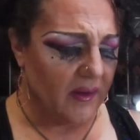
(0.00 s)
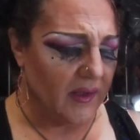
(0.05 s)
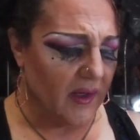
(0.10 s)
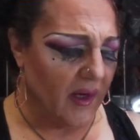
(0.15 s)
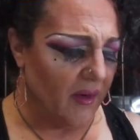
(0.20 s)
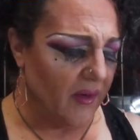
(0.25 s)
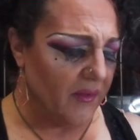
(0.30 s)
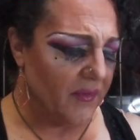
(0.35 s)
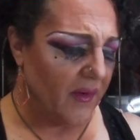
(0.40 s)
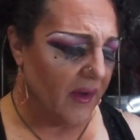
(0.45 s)
You
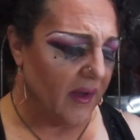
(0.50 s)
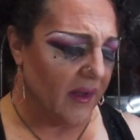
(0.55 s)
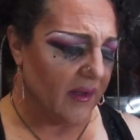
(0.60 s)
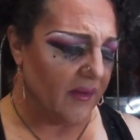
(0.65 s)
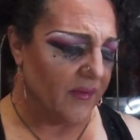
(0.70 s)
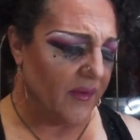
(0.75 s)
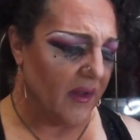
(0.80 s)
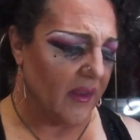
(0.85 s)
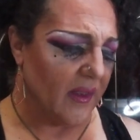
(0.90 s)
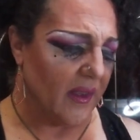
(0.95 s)
know, if
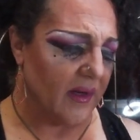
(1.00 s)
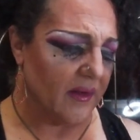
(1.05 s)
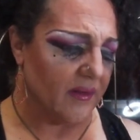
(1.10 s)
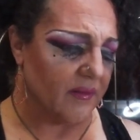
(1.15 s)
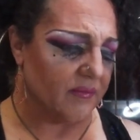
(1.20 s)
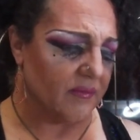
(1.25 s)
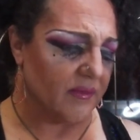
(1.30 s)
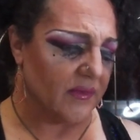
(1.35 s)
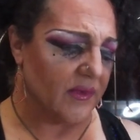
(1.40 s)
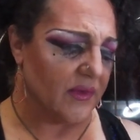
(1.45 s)
I had
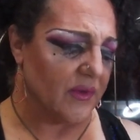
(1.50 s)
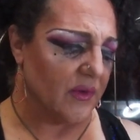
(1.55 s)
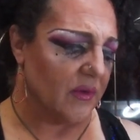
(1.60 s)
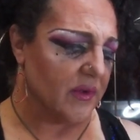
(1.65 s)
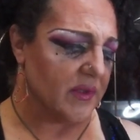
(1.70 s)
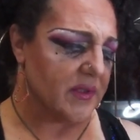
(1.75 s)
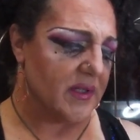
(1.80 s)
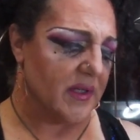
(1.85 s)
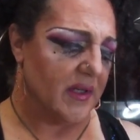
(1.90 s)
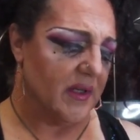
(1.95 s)
a
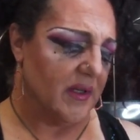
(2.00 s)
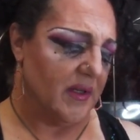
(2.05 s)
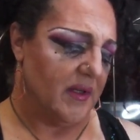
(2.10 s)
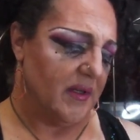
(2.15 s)
thought